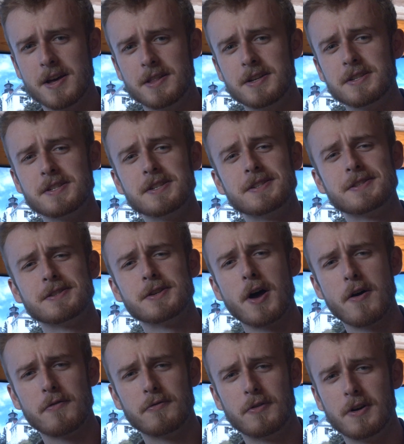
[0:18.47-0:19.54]
This is
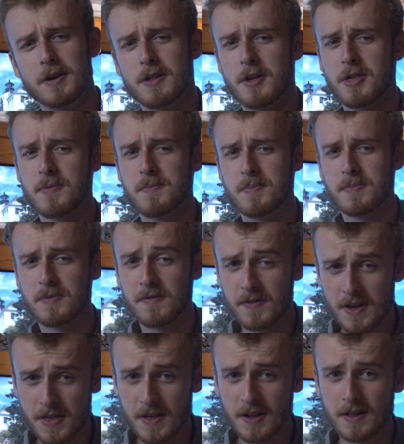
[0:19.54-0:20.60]
software that
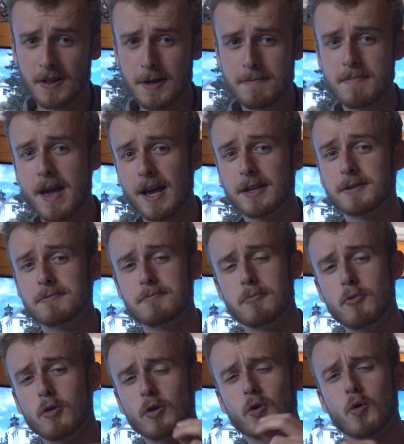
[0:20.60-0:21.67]
physically makes
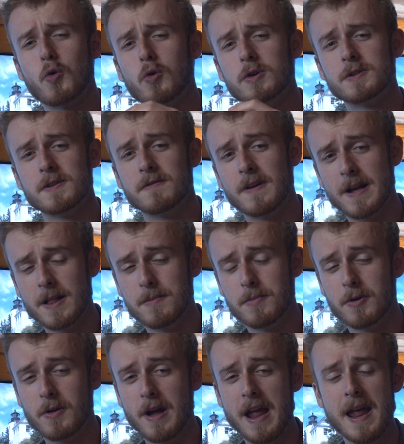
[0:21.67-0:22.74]
more cores
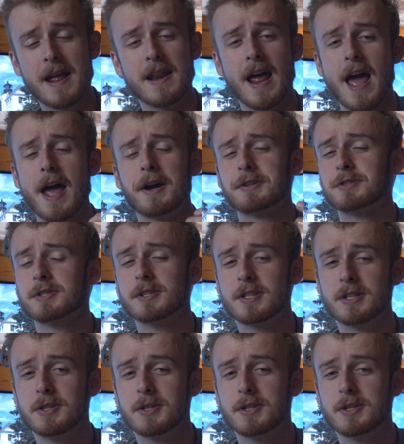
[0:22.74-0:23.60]
available and actually